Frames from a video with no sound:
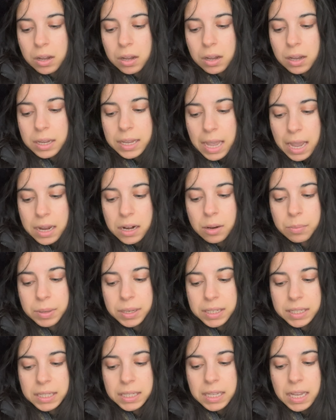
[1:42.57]
Yeah, and I'll be
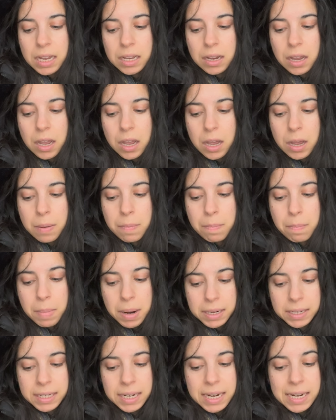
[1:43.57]
eating that
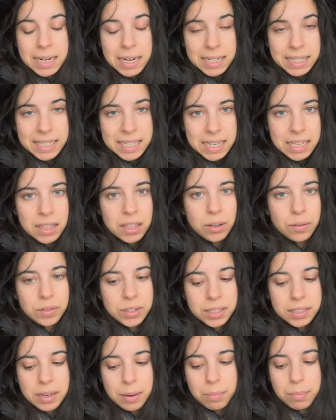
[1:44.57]
Monday, 19th of
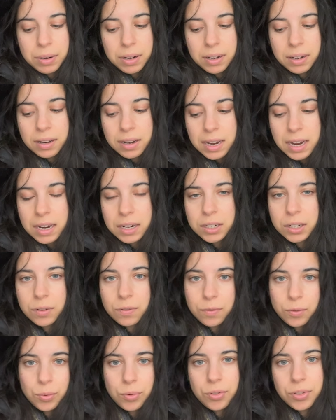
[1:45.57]
December at
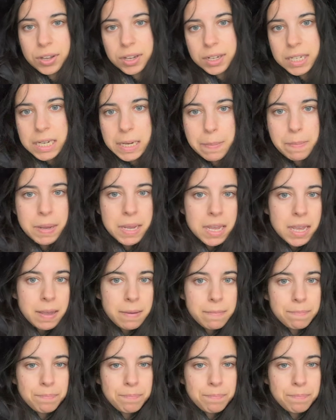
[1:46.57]
4:30 p.m.